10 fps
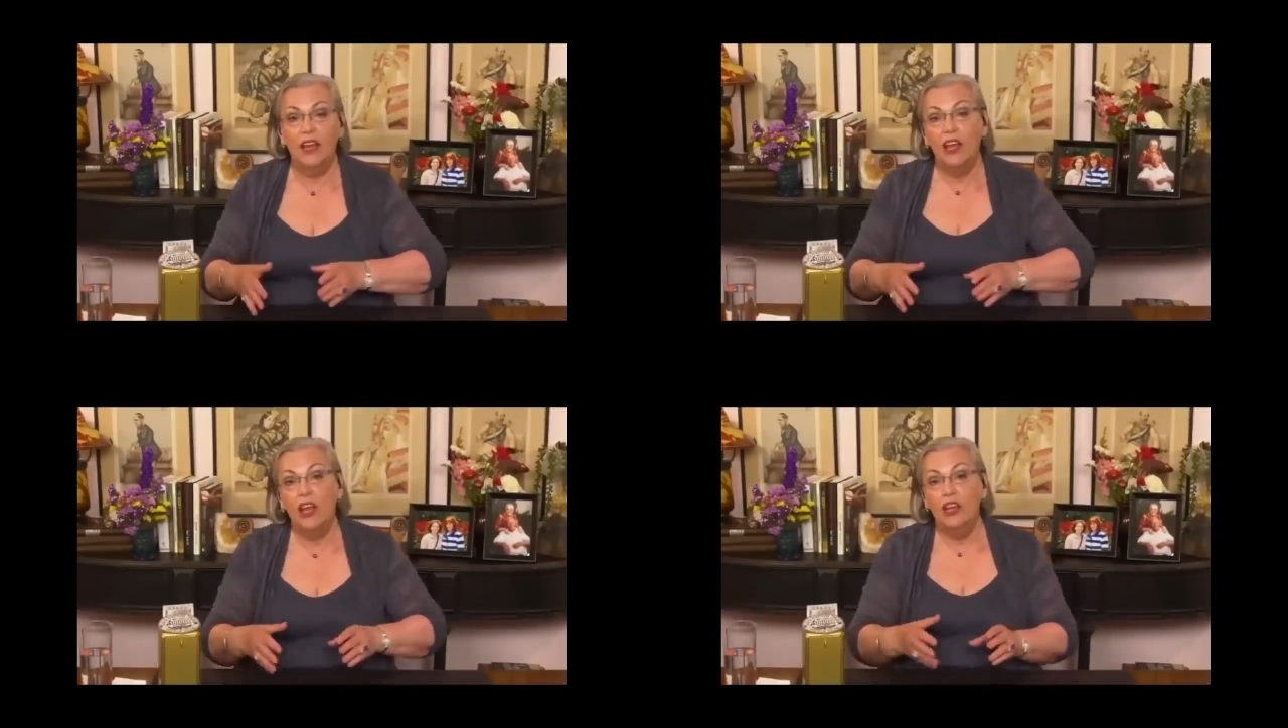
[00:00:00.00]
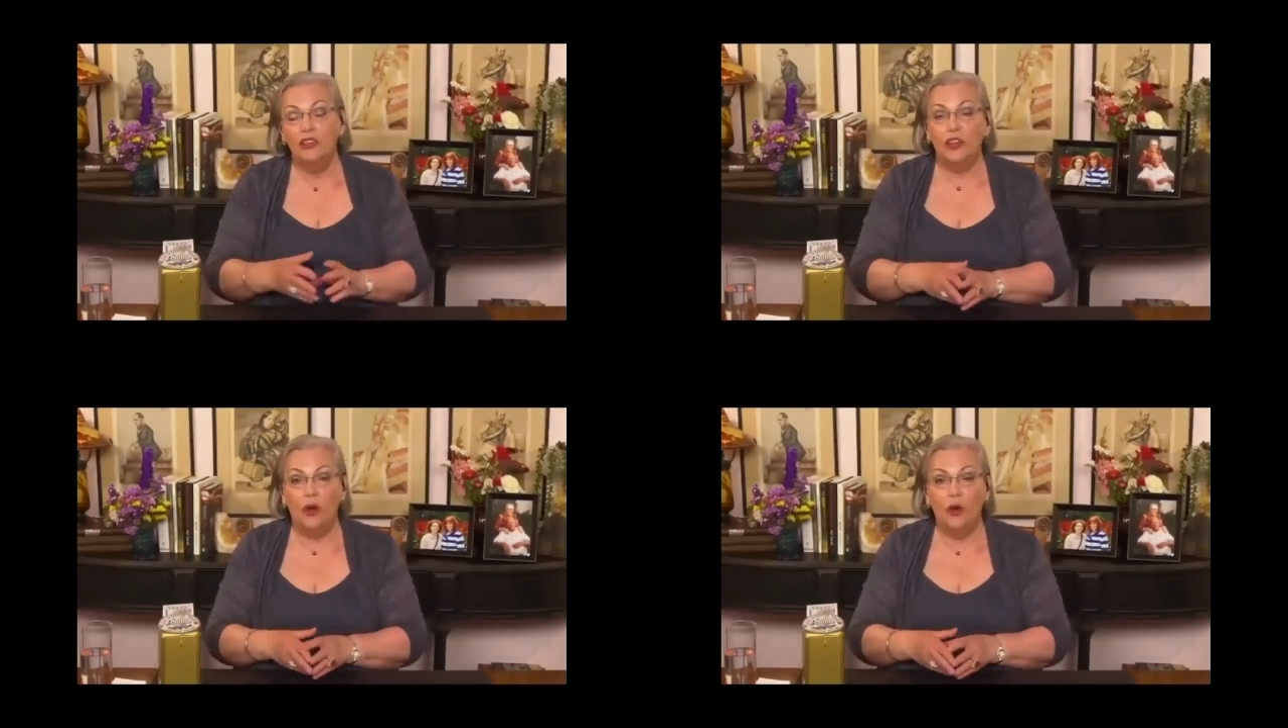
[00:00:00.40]

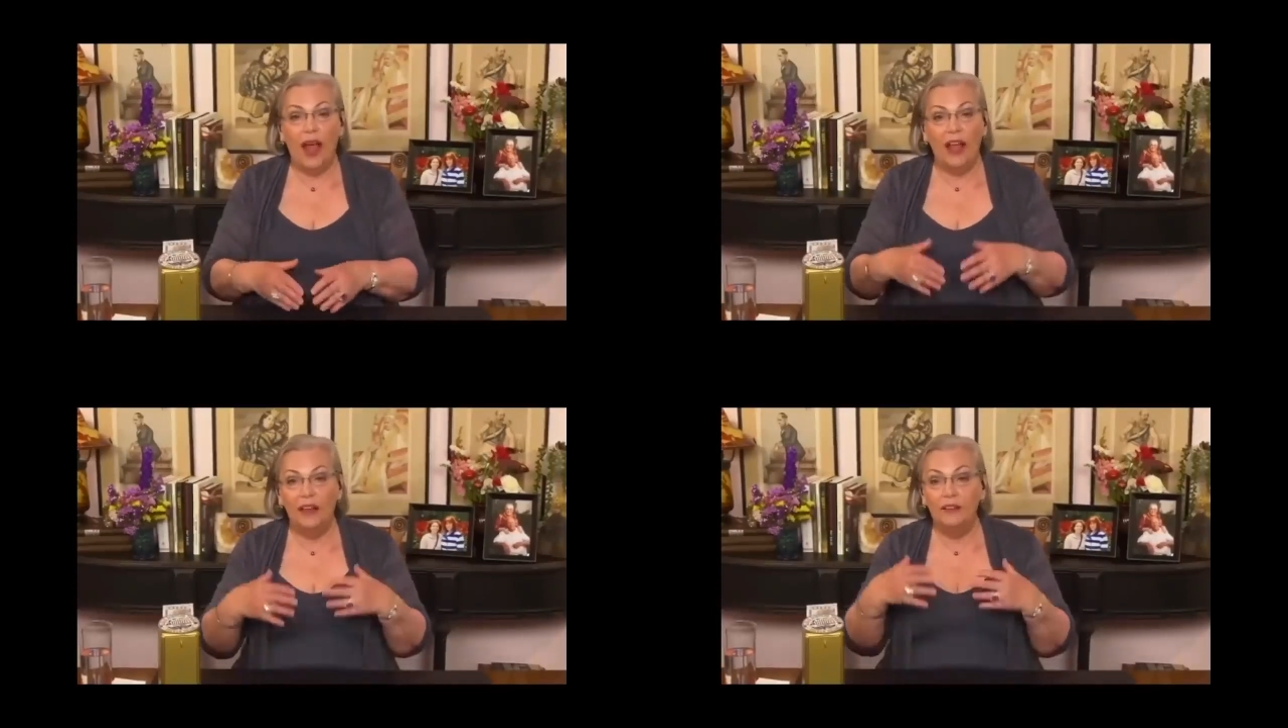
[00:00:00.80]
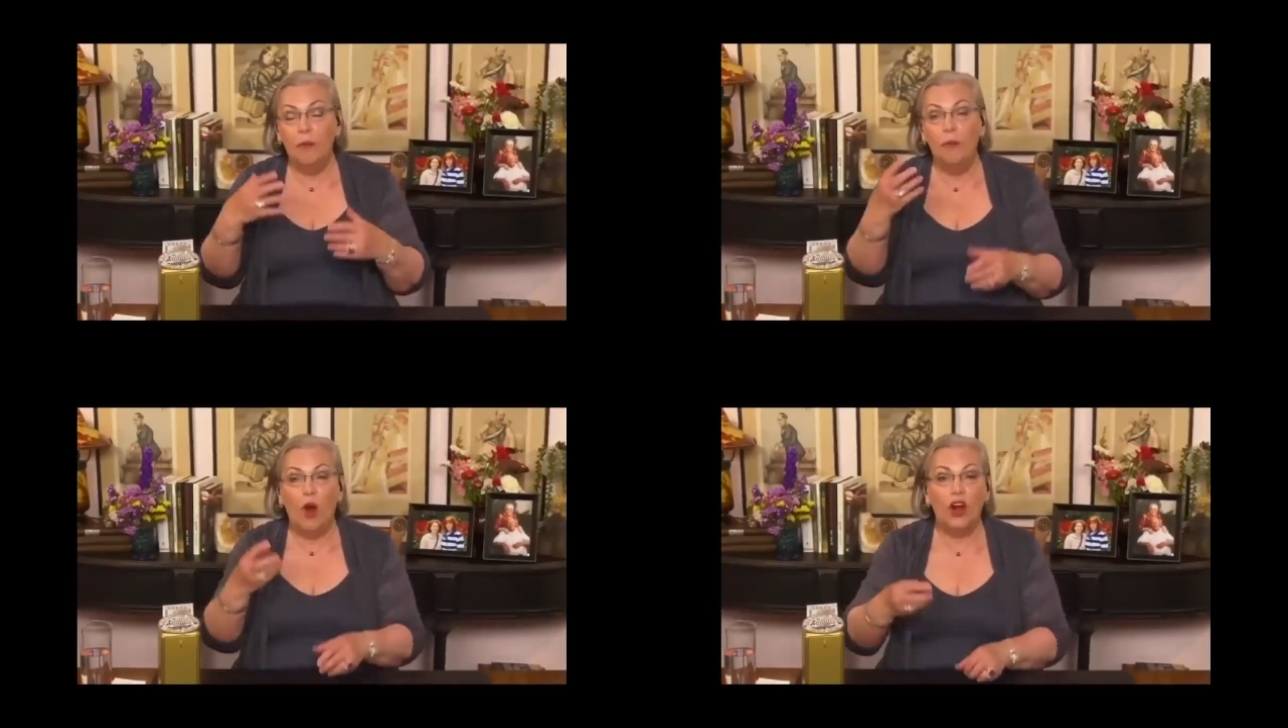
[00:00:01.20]
So, and
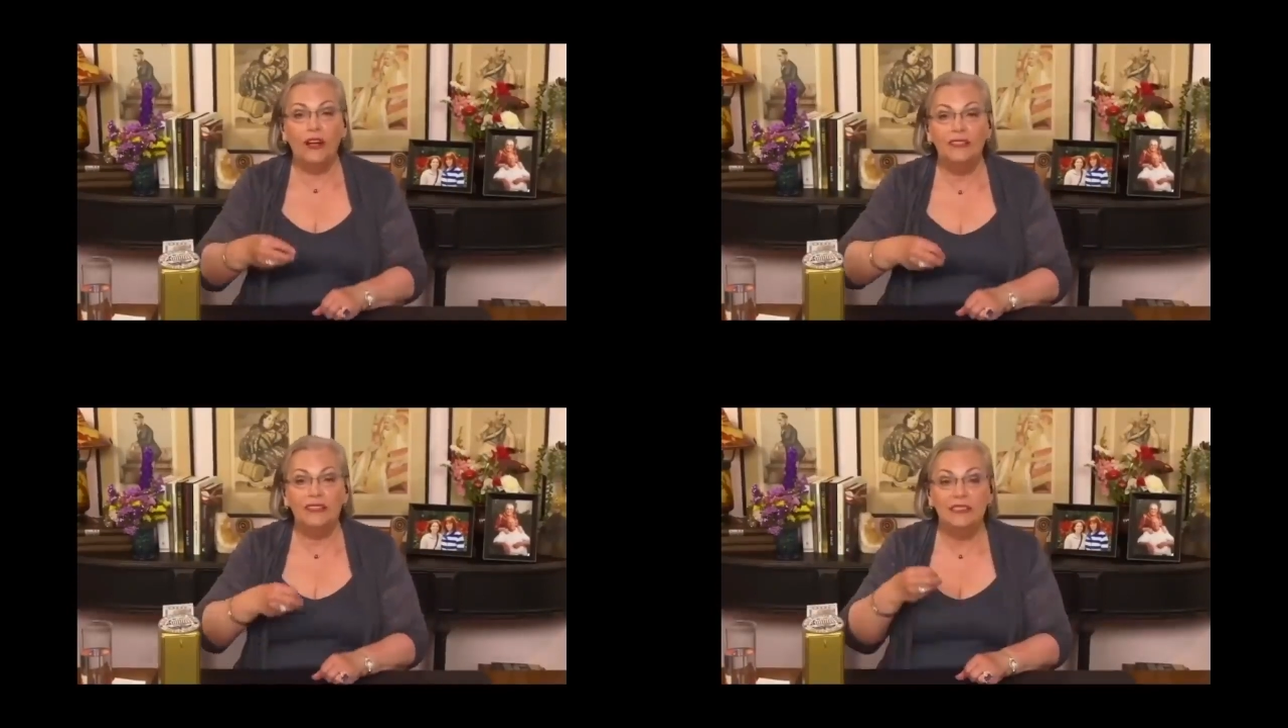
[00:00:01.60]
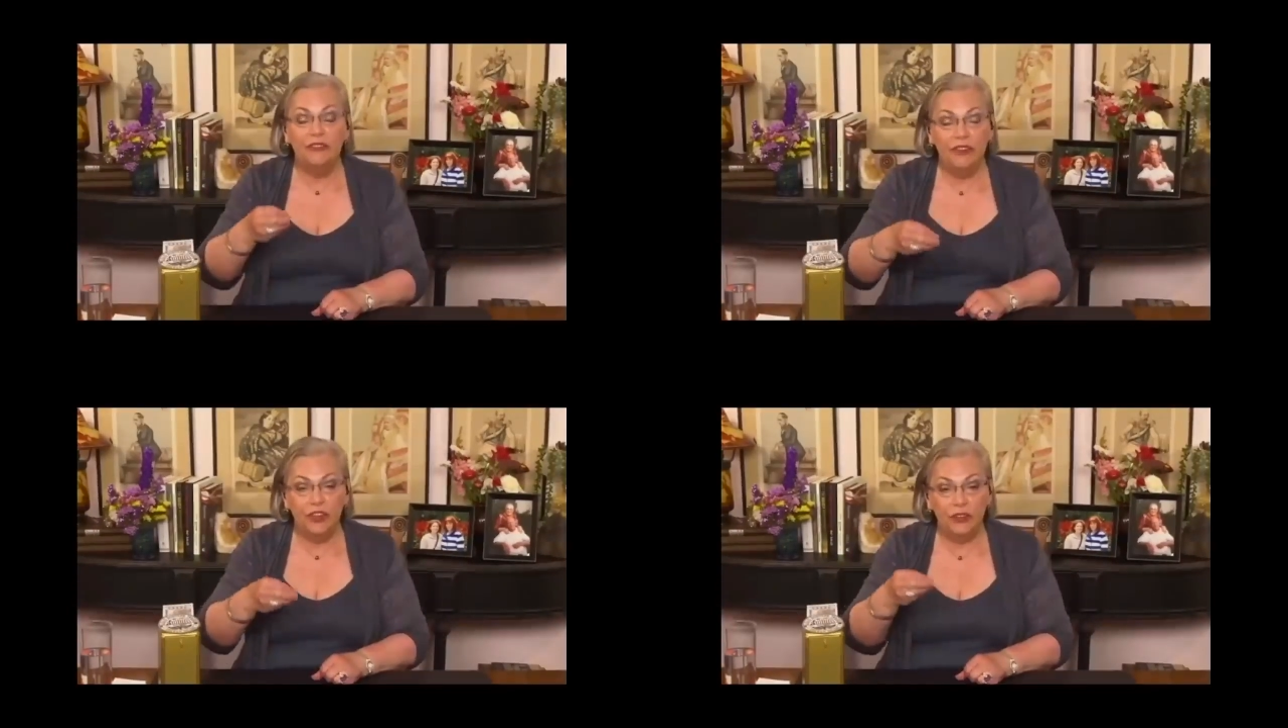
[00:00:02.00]
markets
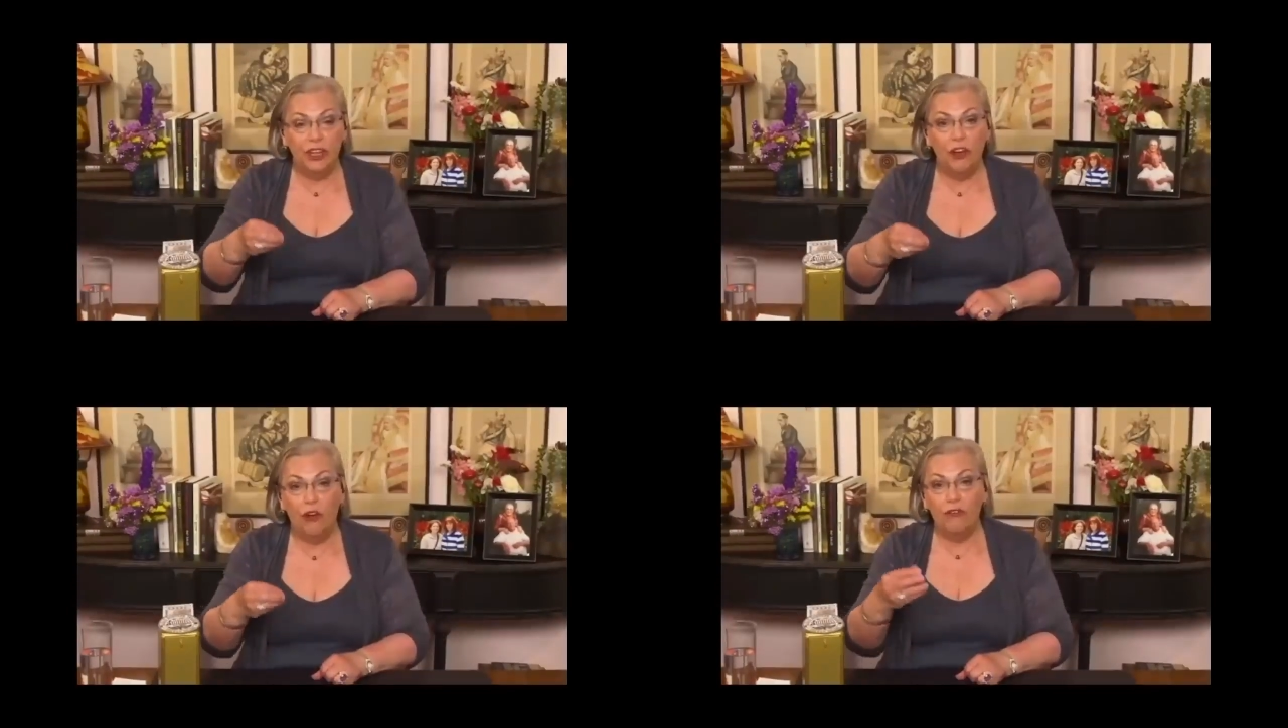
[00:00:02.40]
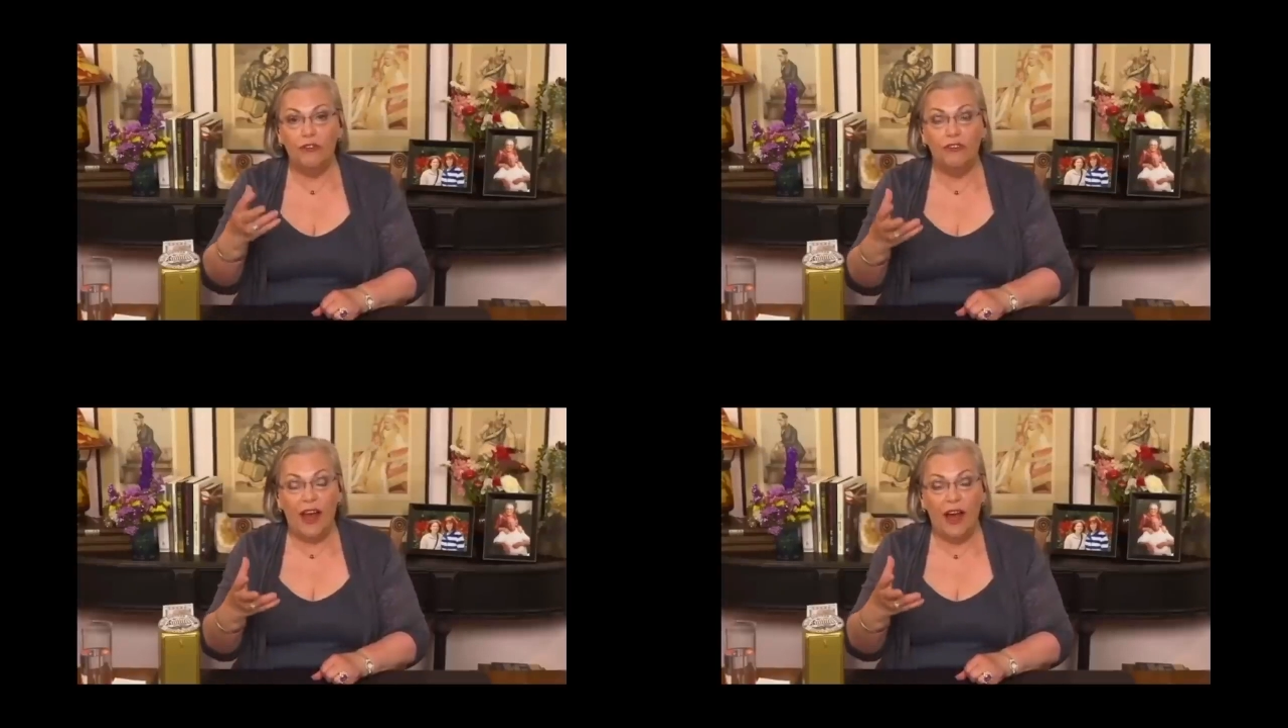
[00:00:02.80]
severely
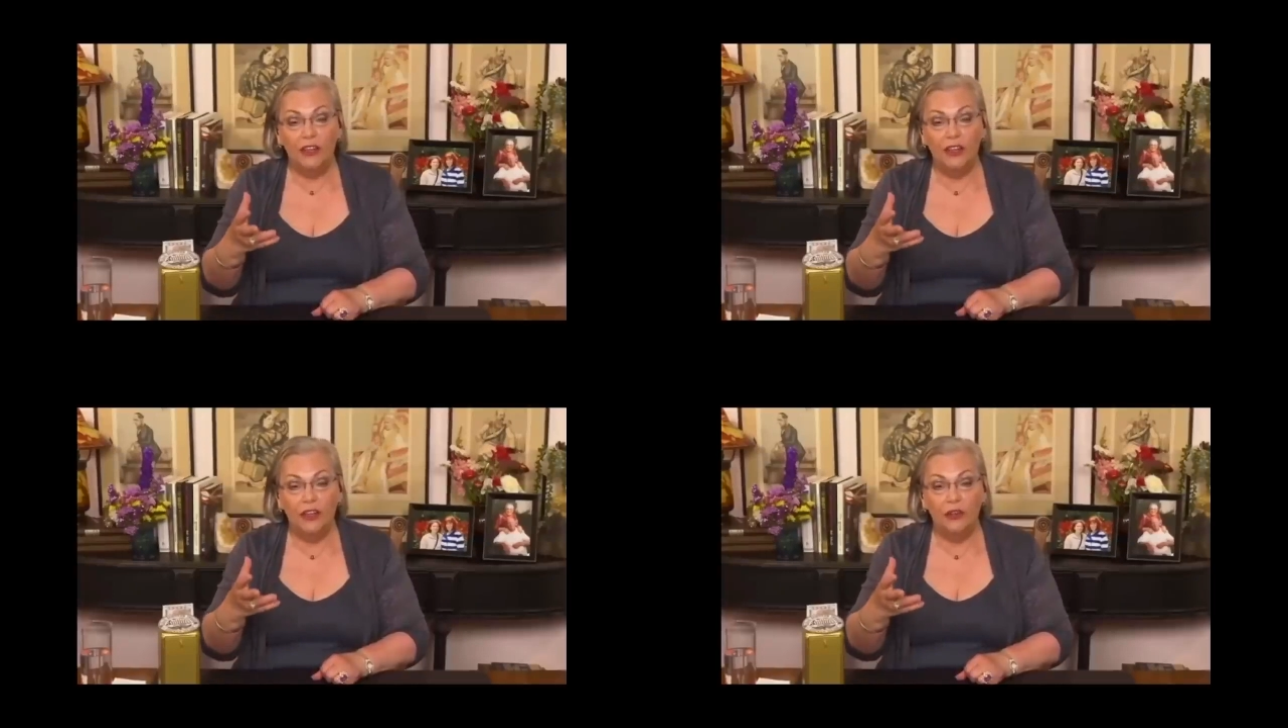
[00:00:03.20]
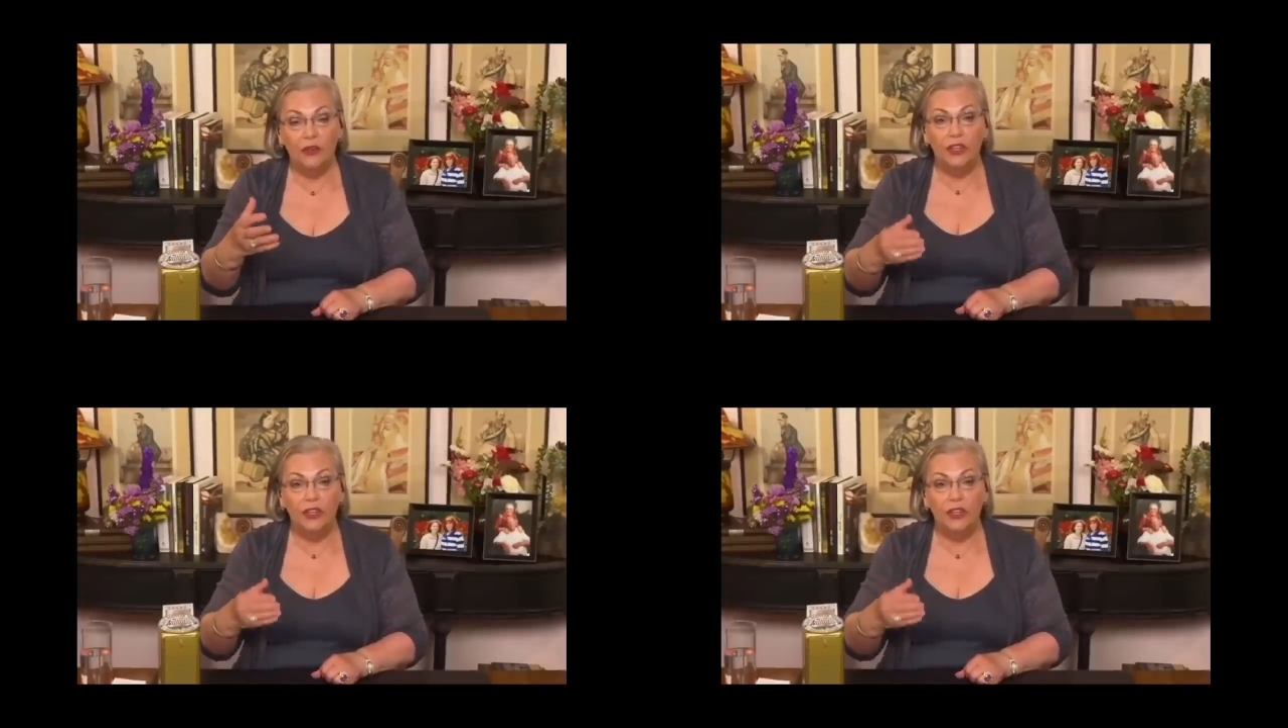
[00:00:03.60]
overvalued,